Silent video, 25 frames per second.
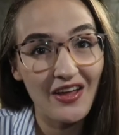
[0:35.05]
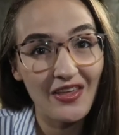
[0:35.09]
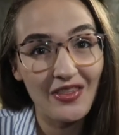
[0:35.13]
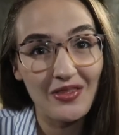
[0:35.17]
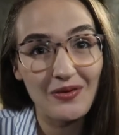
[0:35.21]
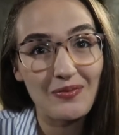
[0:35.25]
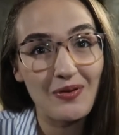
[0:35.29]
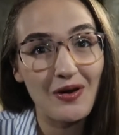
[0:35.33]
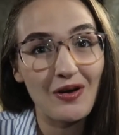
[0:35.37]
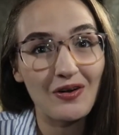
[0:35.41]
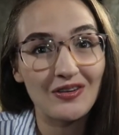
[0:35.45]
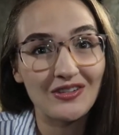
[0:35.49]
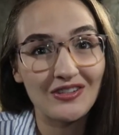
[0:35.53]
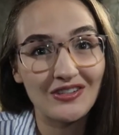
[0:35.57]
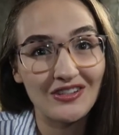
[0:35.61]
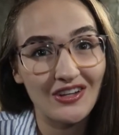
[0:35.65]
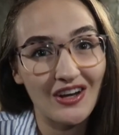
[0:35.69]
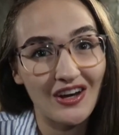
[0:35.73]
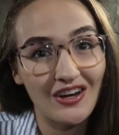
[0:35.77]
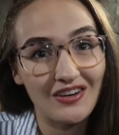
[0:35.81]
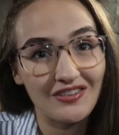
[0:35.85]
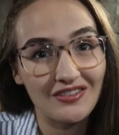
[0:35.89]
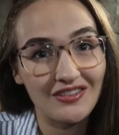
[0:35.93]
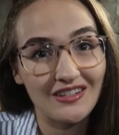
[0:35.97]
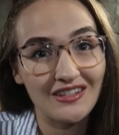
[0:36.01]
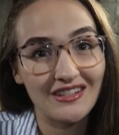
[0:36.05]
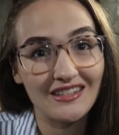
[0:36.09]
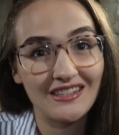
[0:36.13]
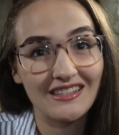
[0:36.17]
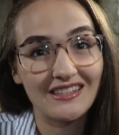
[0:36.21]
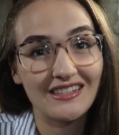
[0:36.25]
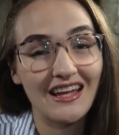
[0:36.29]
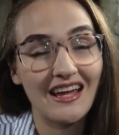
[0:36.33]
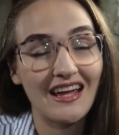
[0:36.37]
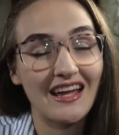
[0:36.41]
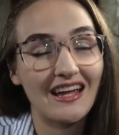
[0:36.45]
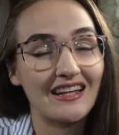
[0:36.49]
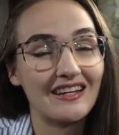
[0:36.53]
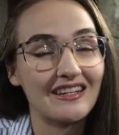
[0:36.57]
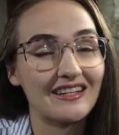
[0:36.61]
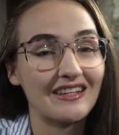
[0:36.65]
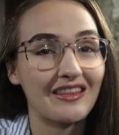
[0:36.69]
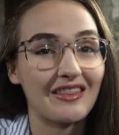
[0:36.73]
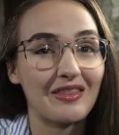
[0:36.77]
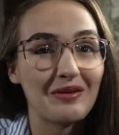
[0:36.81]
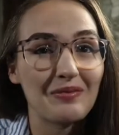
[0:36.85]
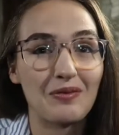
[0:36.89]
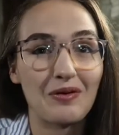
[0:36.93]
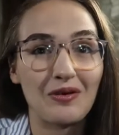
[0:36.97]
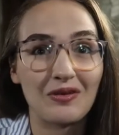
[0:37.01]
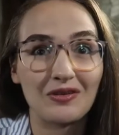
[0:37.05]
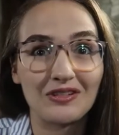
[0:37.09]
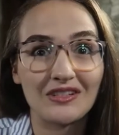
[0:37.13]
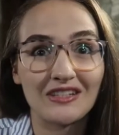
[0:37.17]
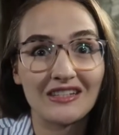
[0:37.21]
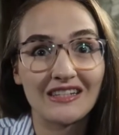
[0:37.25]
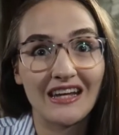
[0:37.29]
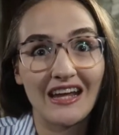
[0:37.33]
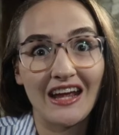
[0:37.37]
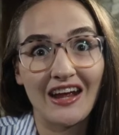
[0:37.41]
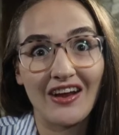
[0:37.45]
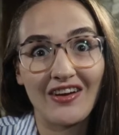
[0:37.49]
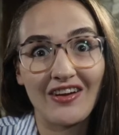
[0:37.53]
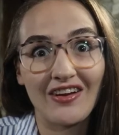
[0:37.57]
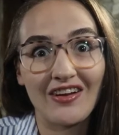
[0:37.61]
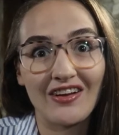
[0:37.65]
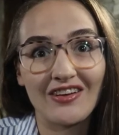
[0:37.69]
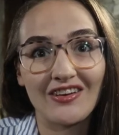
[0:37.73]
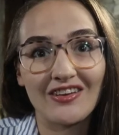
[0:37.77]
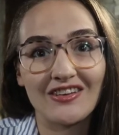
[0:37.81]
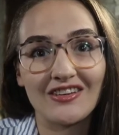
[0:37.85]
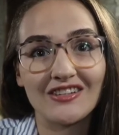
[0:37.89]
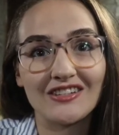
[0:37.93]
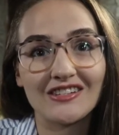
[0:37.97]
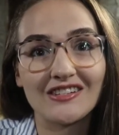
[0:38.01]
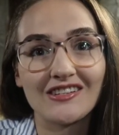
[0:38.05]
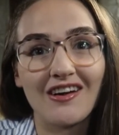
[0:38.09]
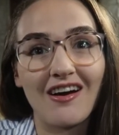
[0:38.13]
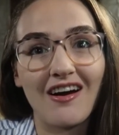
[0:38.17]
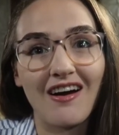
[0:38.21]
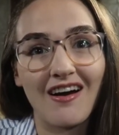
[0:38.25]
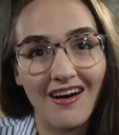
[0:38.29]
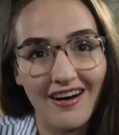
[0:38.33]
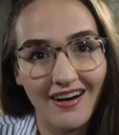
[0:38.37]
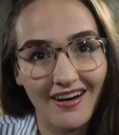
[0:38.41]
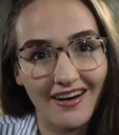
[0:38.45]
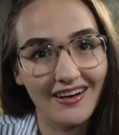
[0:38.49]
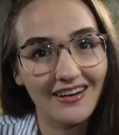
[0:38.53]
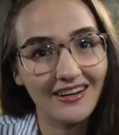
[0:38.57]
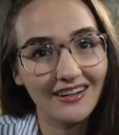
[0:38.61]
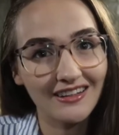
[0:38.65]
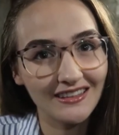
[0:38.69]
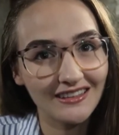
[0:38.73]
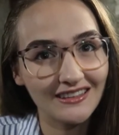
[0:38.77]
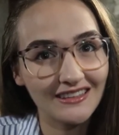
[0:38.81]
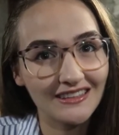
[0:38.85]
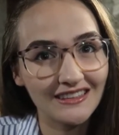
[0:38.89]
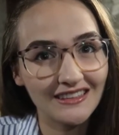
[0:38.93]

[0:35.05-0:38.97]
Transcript: the post office and the post carriers are.